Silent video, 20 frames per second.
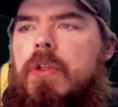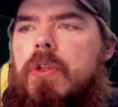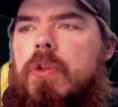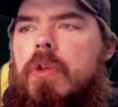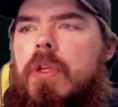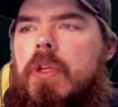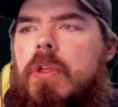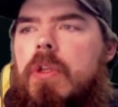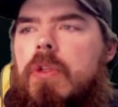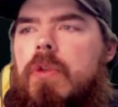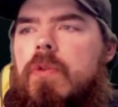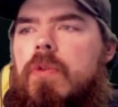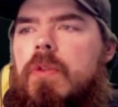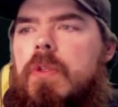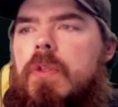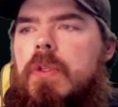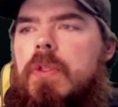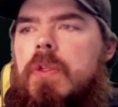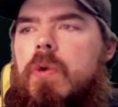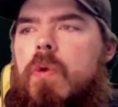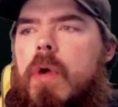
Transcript: You can use this